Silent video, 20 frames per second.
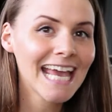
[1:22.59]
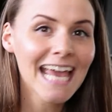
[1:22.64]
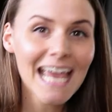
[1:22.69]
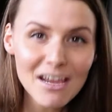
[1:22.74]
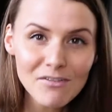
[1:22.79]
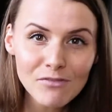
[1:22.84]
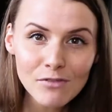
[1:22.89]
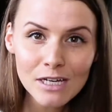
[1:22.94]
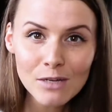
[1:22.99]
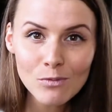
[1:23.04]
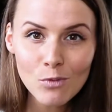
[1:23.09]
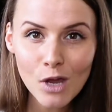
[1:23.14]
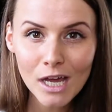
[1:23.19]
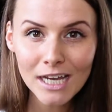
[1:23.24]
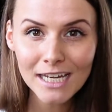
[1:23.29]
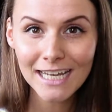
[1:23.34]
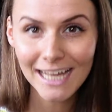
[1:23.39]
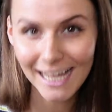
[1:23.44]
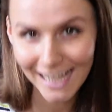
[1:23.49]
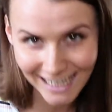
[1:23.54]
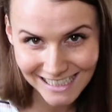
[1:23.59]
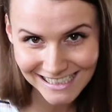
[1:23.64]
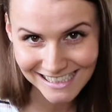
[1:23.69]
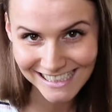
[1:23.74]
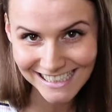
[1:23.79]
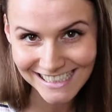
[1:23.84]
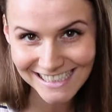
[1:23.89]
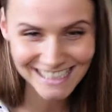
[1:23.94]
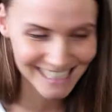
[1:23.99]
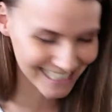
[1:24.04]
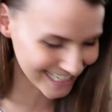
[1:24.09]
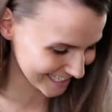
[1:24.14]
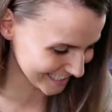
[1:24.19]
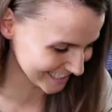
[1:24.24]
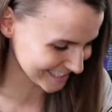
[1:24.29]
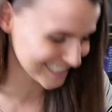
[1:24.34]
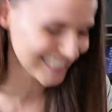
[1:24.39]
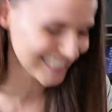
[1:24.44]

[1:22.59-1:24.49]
everyone has it. And